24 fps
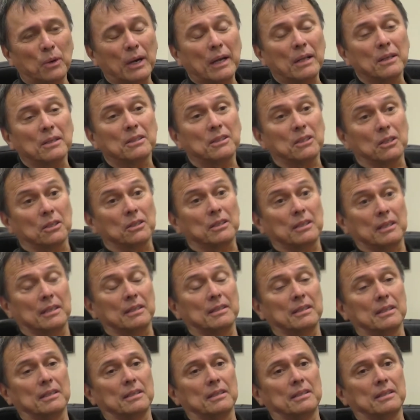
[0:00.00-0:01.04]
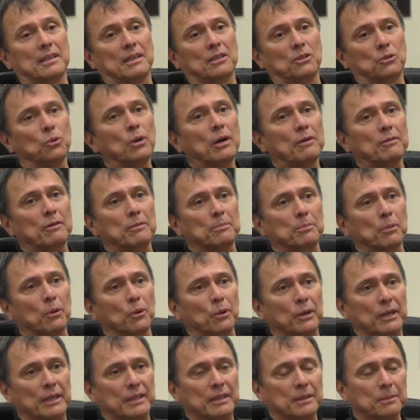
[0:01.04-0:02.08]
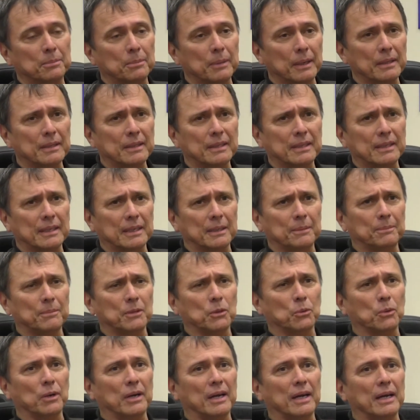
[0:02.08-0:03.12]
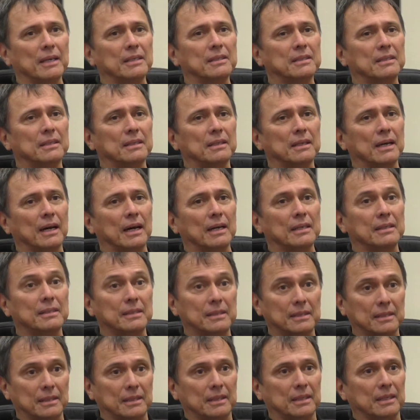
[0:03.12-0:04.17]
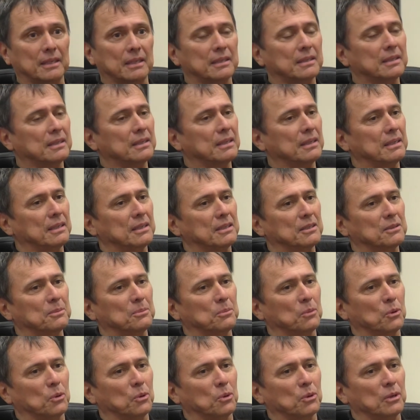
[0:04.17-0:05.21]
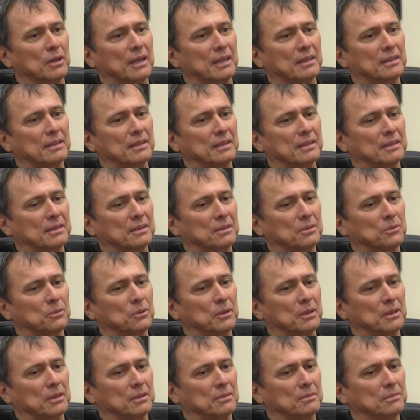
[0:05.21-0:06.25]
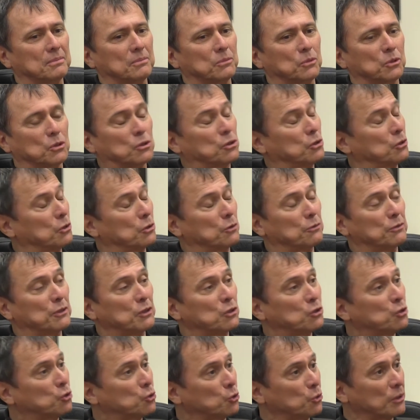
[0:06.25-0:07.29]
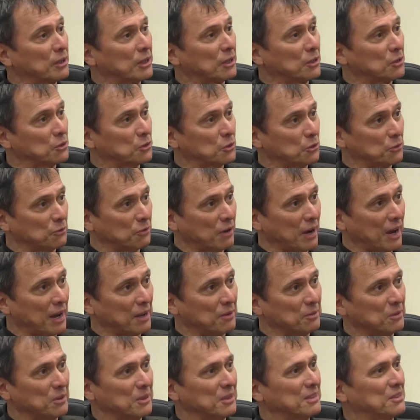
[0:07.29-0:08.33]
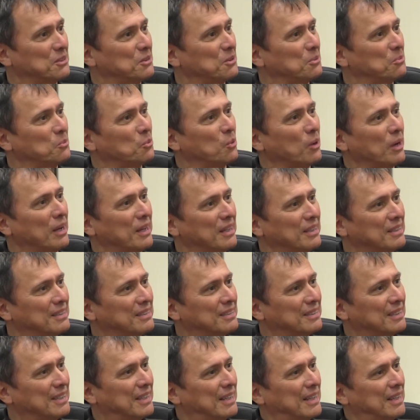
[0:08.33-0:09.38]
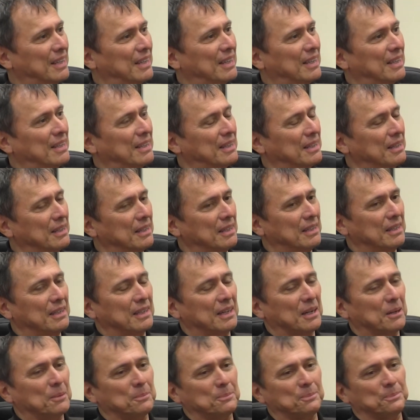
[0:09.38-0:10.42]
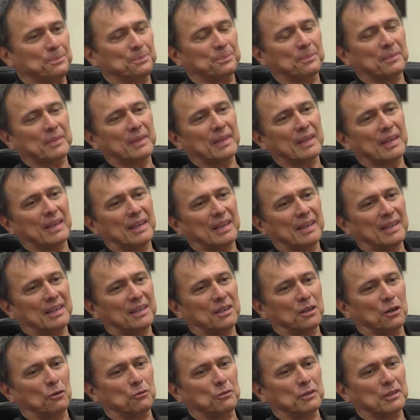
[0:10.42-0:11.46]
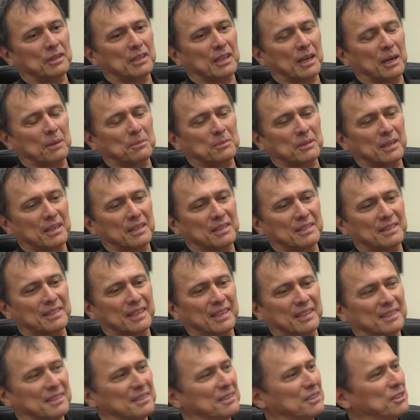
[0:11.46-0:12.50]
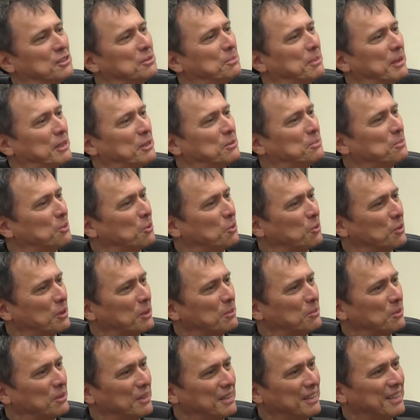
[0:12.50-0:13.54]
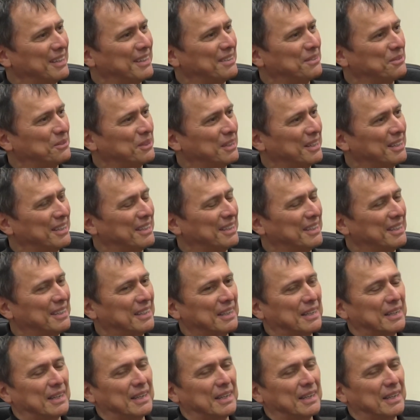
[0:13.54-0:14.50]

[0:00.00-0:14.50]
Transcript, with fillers: well, you know, they, they, they, do have a point, but um, the way I, I see it is more that, that we're, we're sort of ensuring our survival in some ways. The, um, oftentimes I say that the space program really, really,